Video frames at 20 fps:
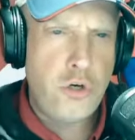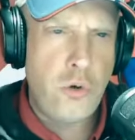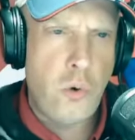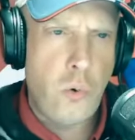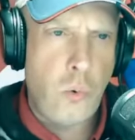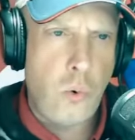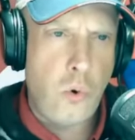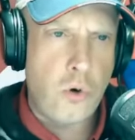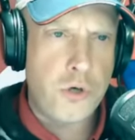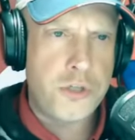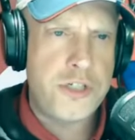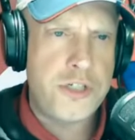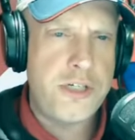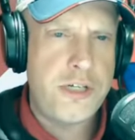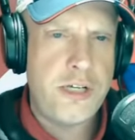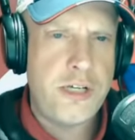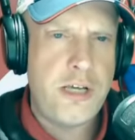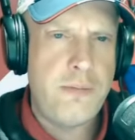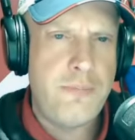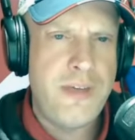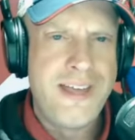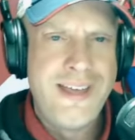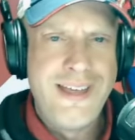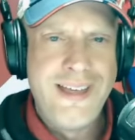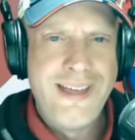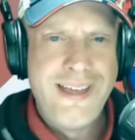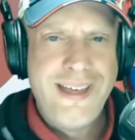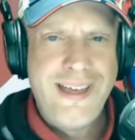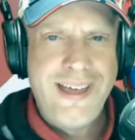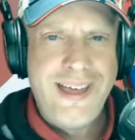your team
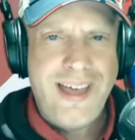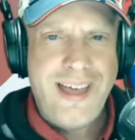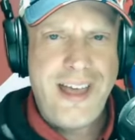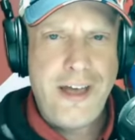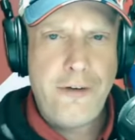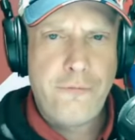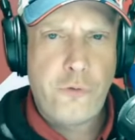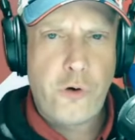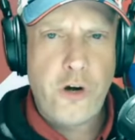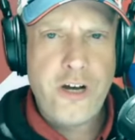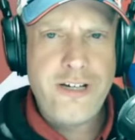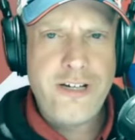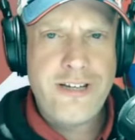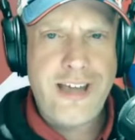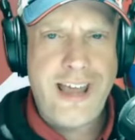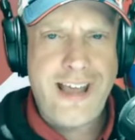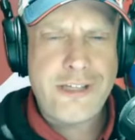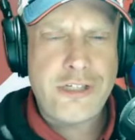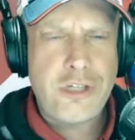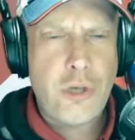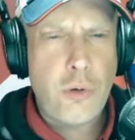every day.